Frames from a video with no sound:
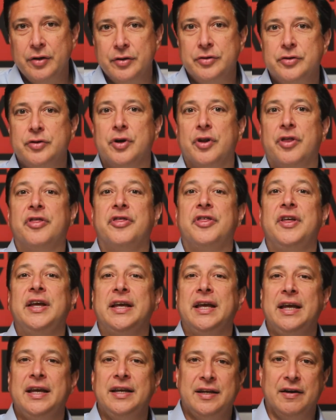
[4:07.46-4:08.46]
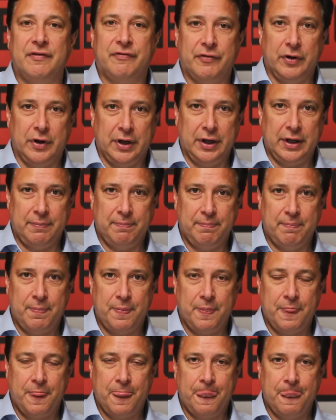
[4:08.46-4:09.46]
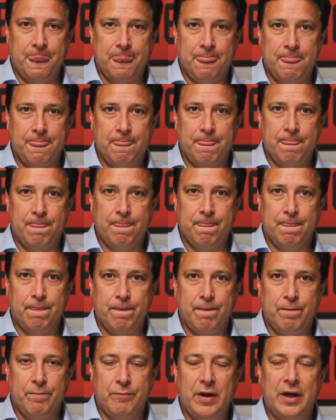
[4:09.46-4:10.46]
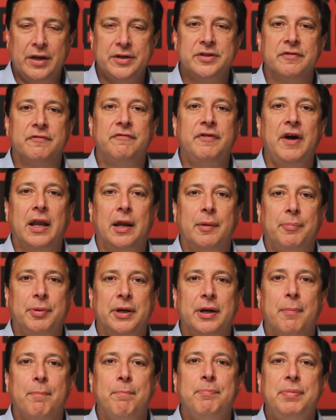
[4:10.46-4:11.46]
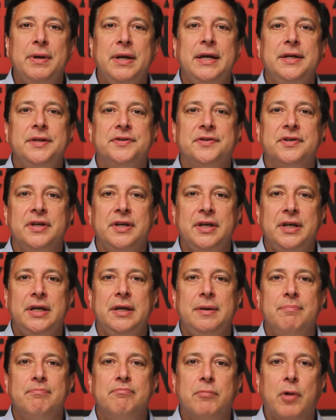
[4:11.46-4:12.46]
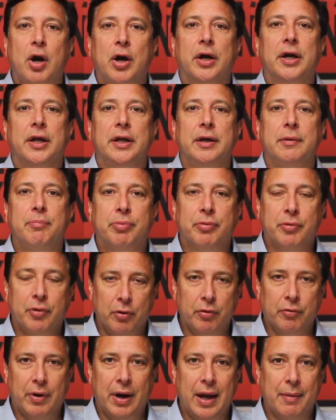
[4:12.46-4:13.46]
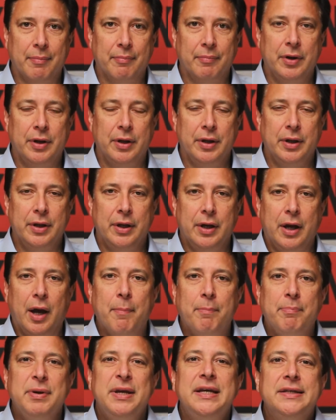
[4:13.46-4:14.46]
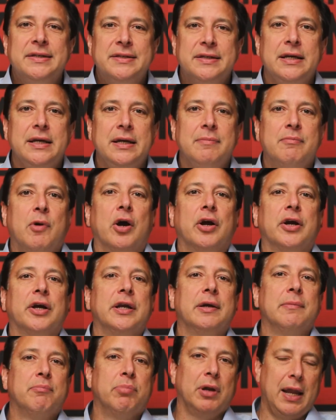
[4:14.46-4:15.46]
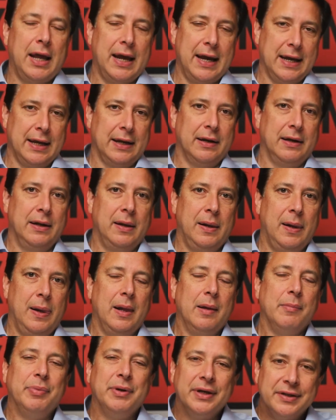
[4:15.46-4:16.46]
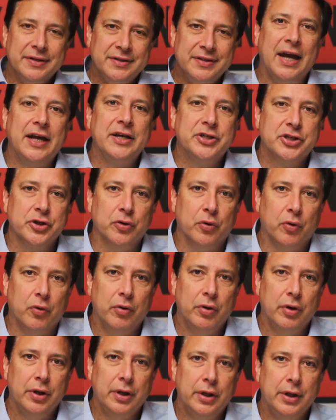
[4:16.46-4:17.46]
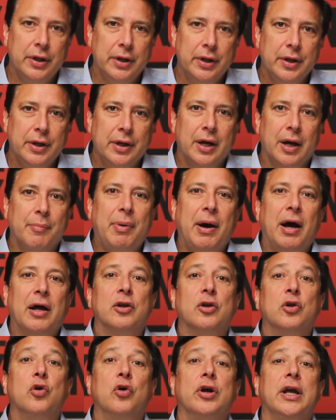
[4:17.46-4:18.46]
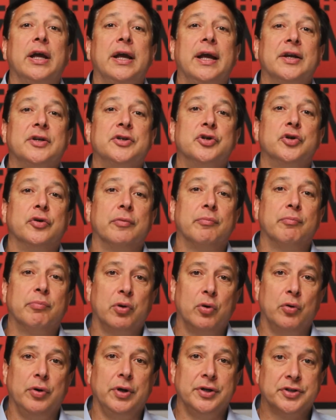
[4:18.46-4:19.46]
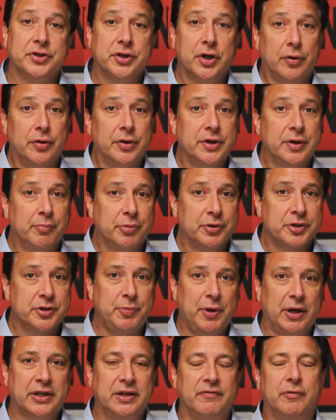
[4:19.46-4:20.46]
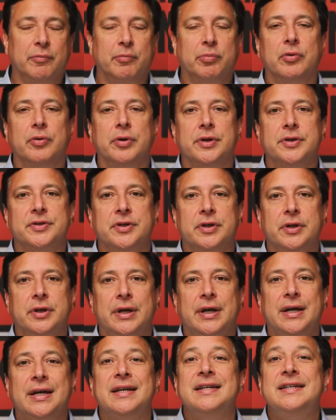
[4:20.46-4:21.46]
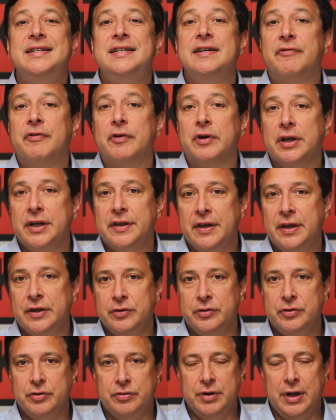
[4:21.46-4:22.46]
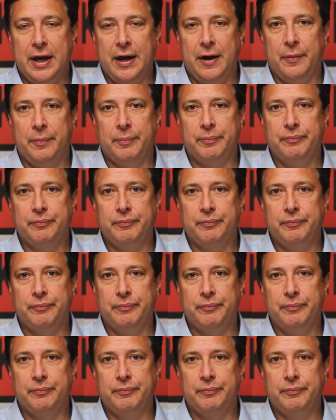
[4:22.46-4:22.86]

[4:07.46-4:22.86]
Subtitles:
to thinking differently and developing a B2E marketing program, a B2E marketing plan. Be intentional about looking at your employees, current and prospective employees, differently than you do now.